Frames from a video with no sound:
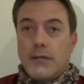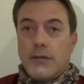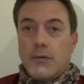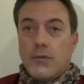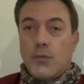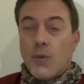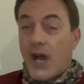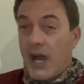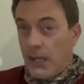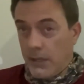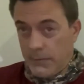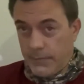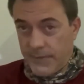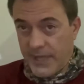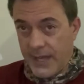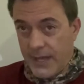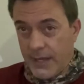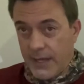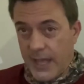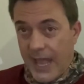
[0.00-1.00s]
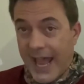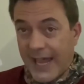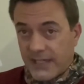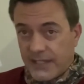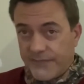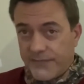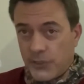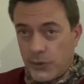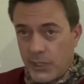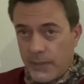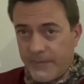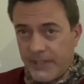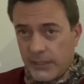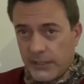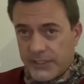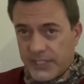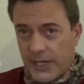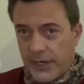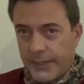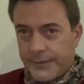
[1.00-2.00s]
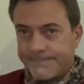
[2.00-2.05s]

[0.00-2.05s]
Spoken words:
while active duty military.